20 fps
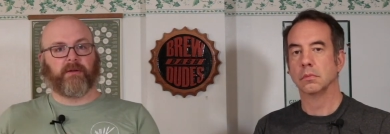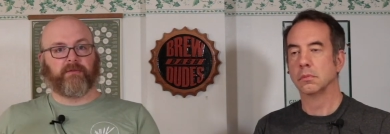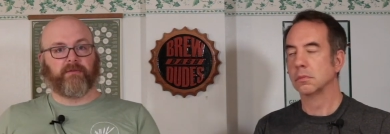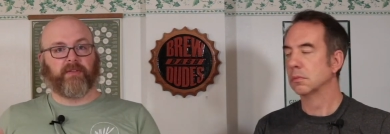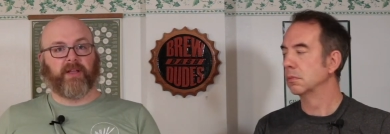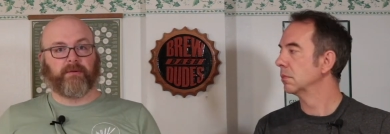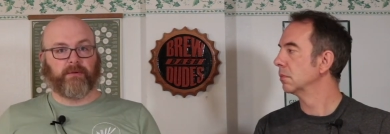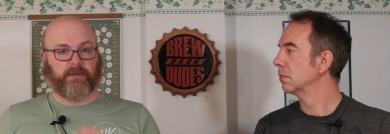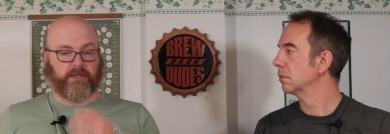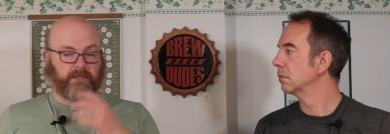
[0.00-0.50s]
Speaker 1: by
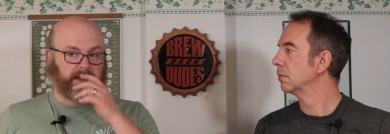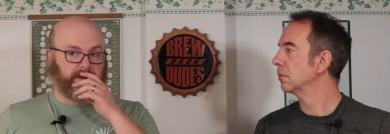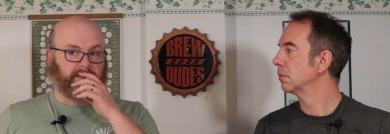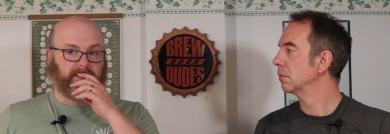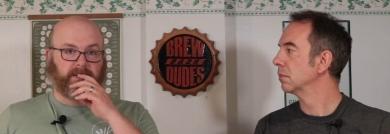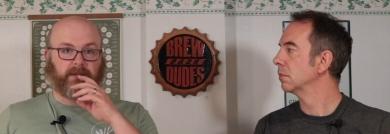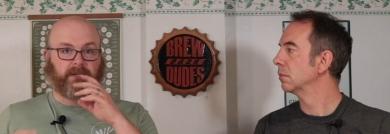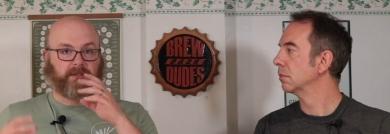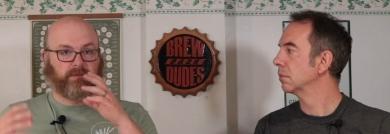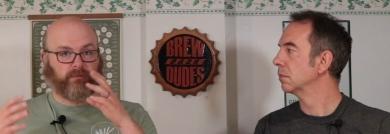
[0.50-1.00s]
flavor, just
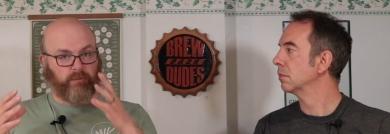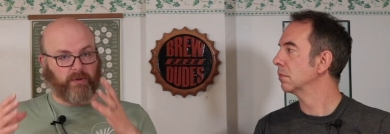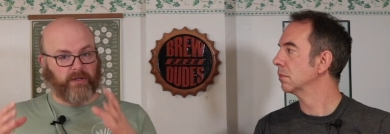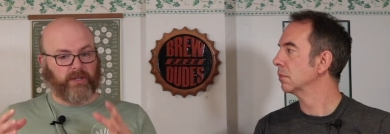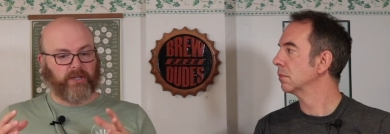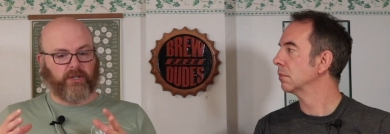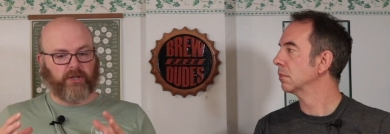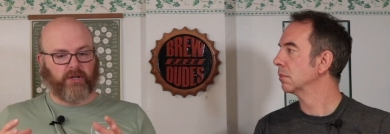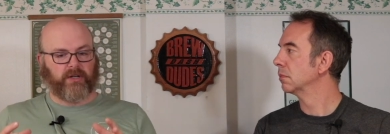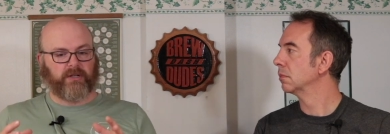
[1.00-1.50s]
even those
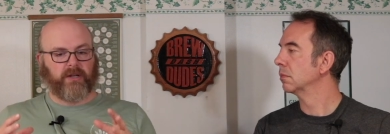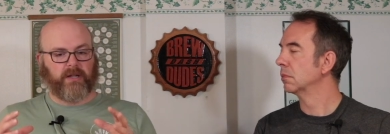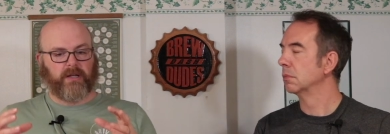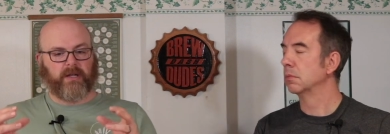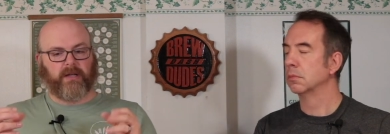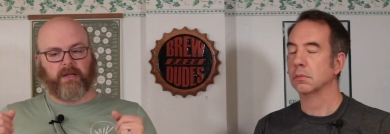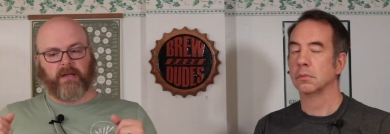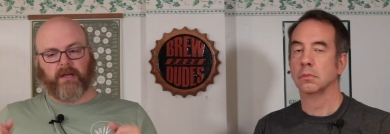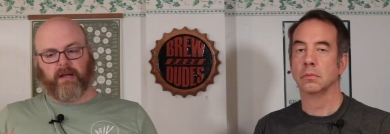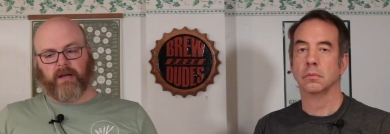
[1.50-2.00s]
really good
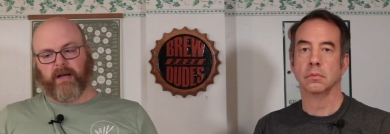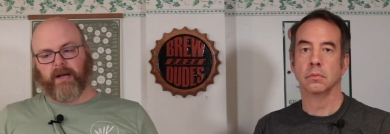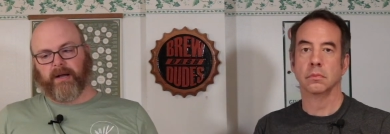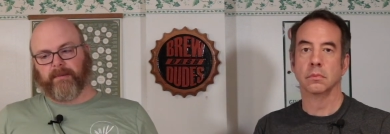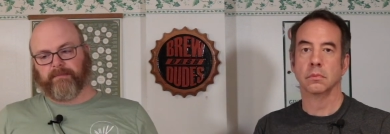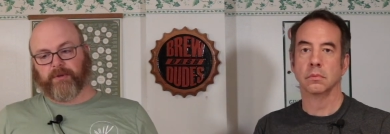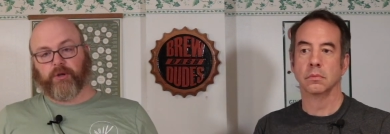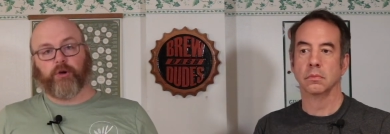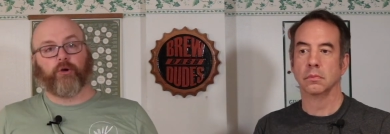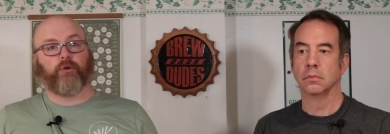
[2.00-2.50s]

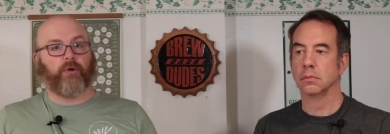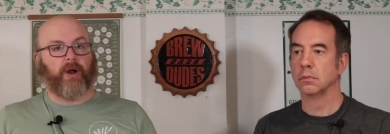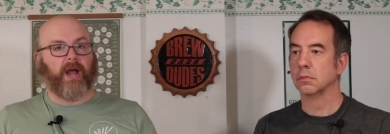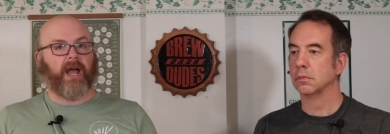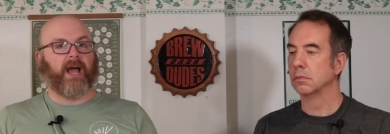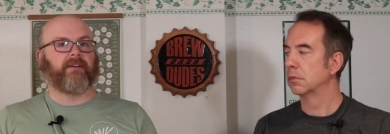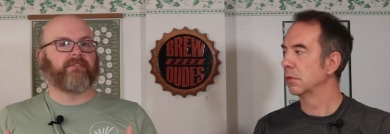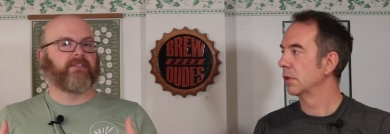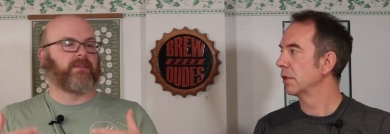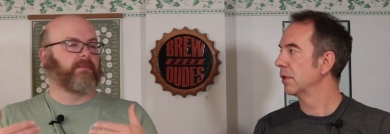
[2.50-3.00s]
um,
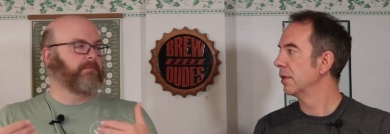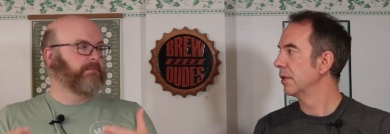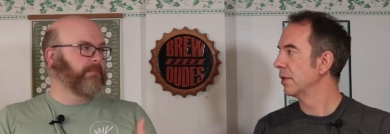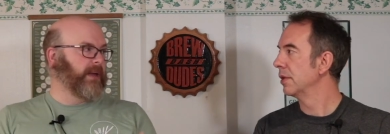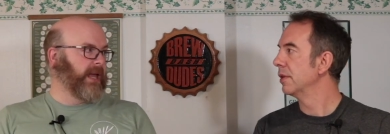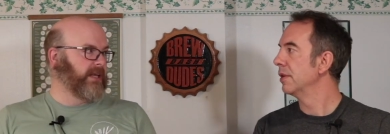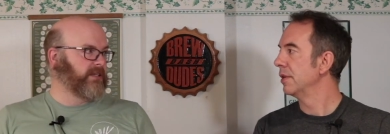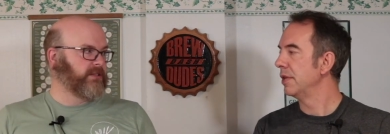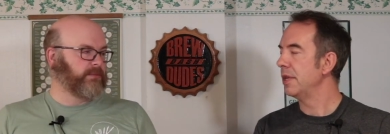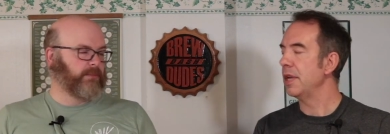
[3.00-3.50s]
craft
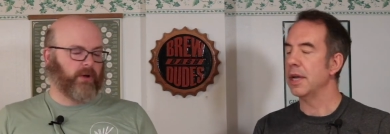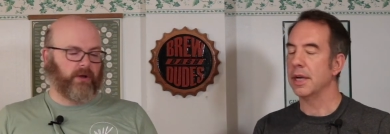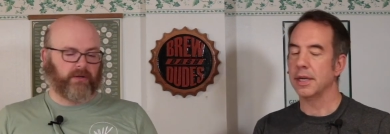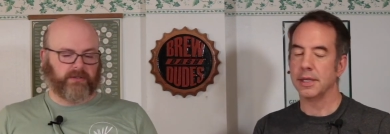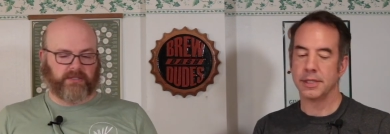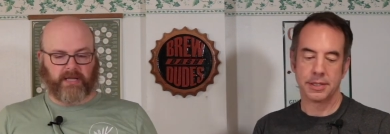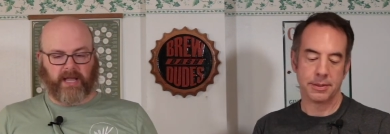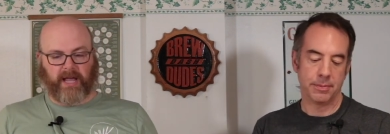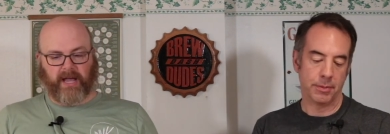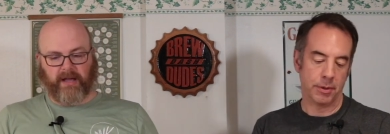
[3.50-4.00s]
base
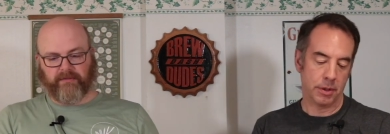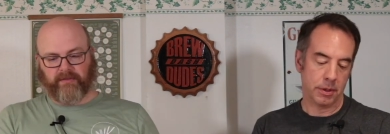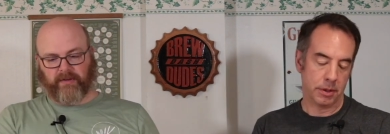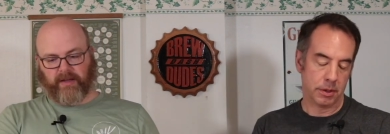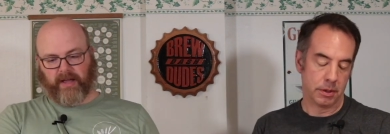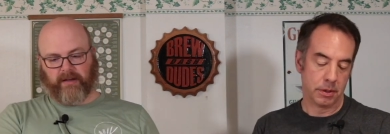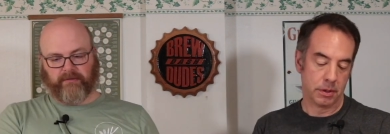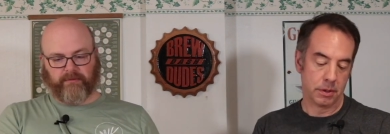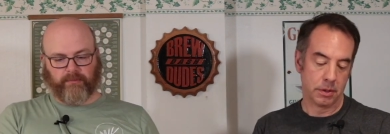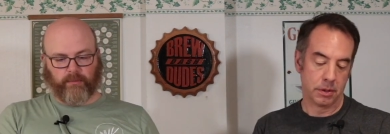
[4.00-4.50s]
malts yeah, have,
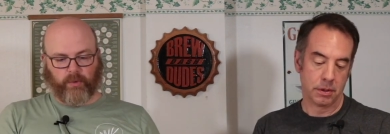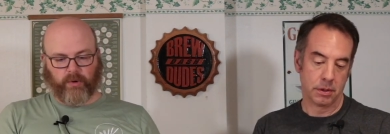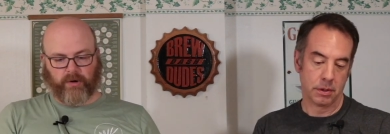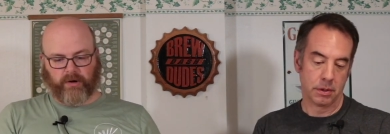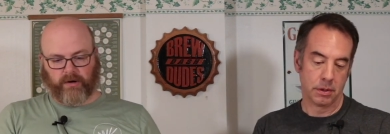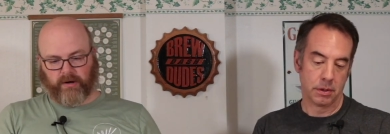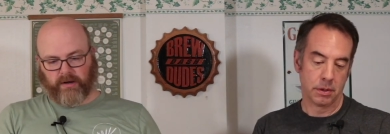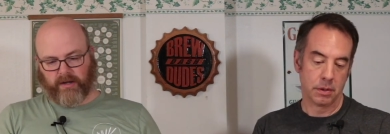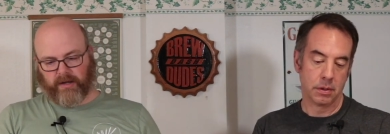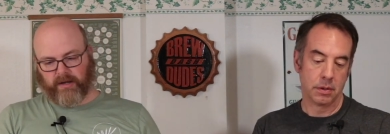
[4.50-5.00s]
have
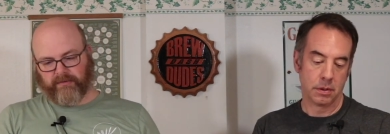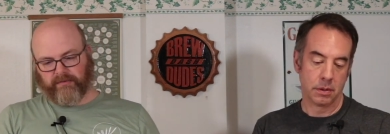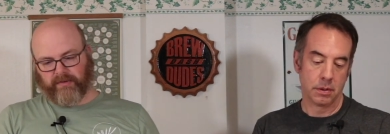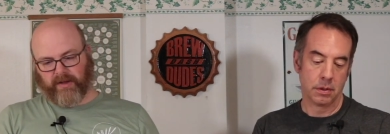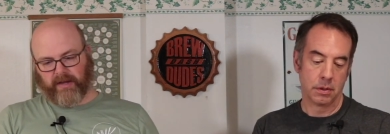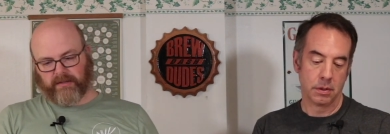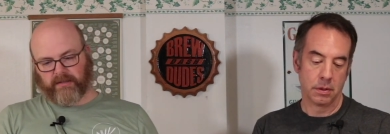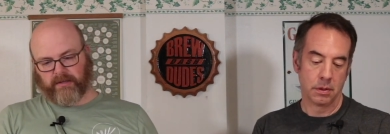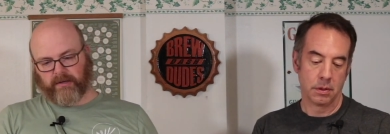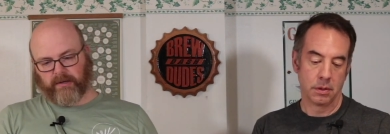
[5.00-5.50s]
more
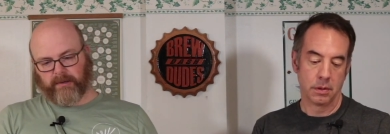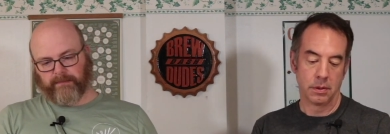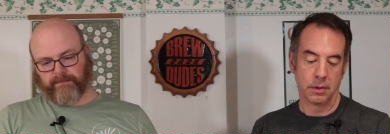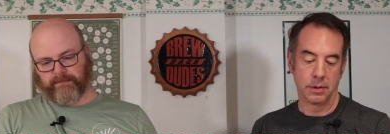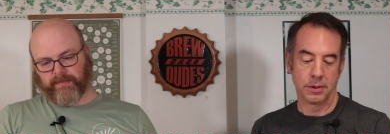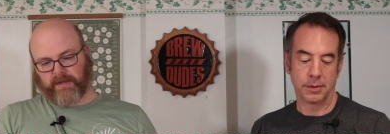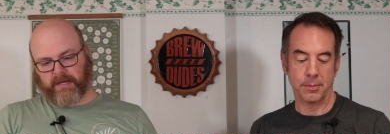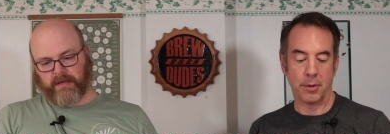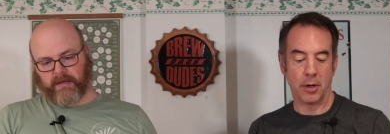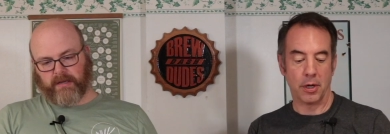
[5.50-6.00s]
effect here.
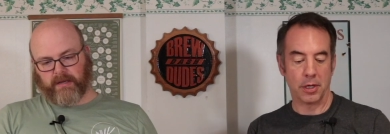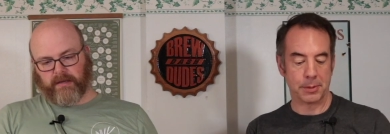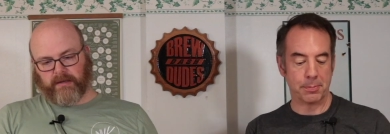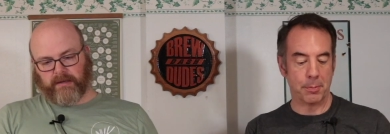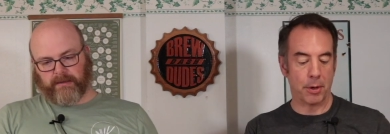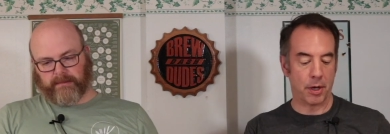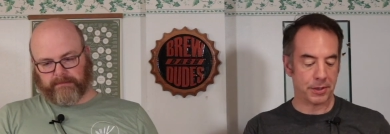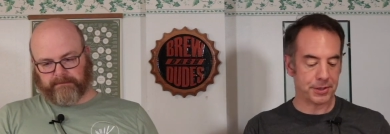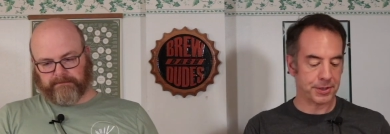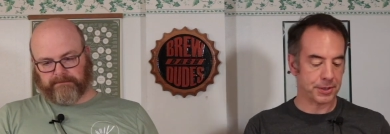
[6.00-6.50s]
Speaker 2: Small
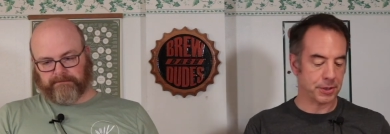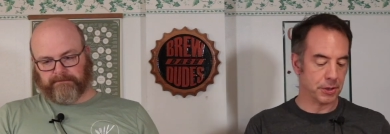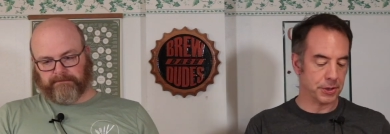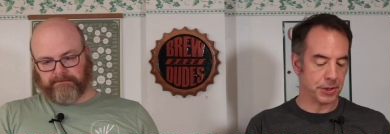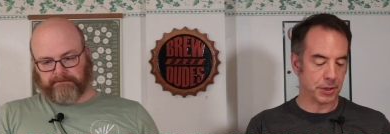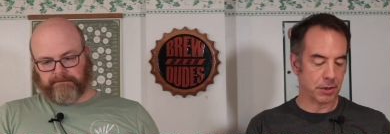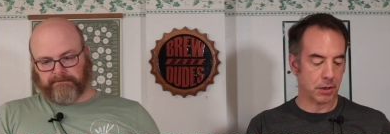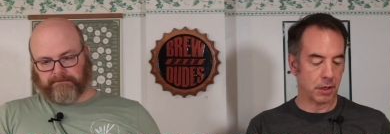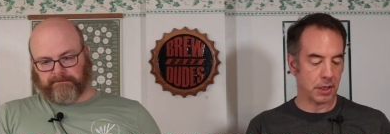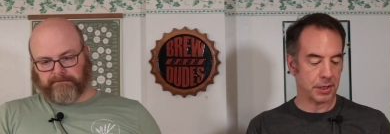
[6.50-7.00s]

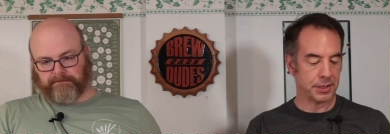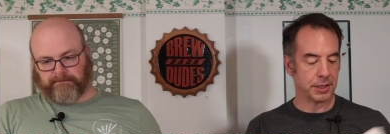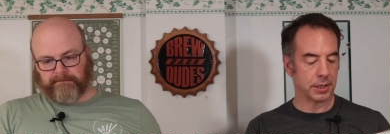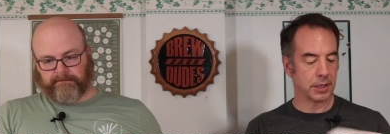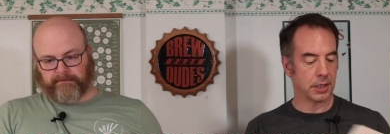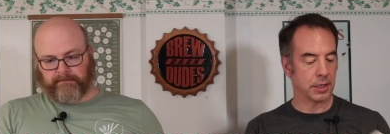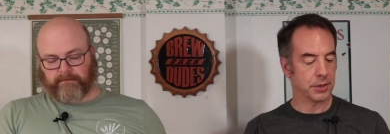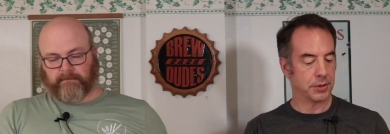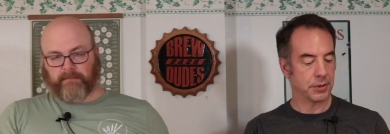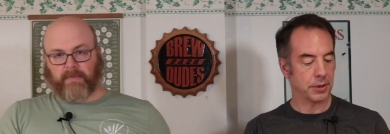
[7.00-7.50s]
maltsters across the
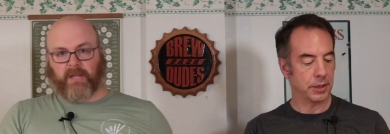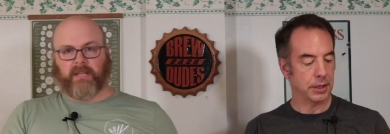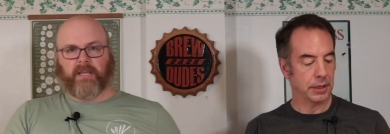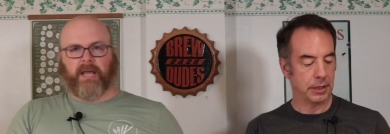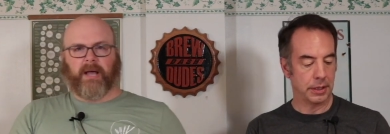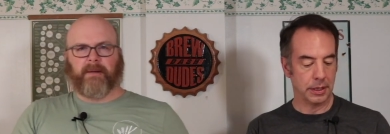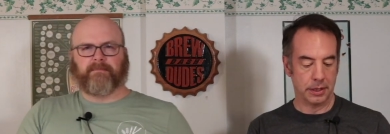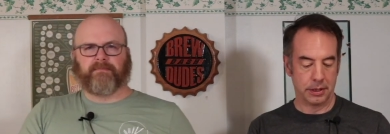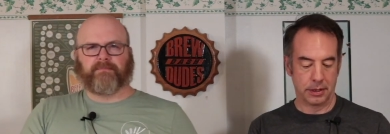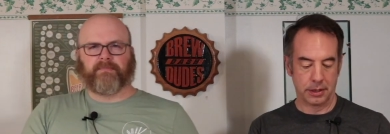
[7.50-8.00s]
country.
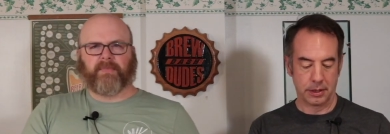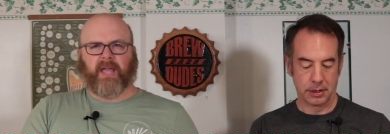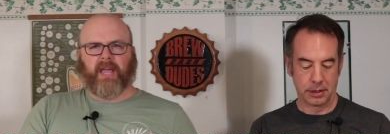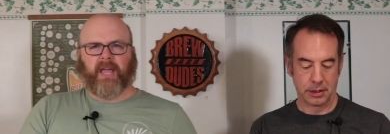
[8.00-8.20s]
Yep.
Speaker 1: yep.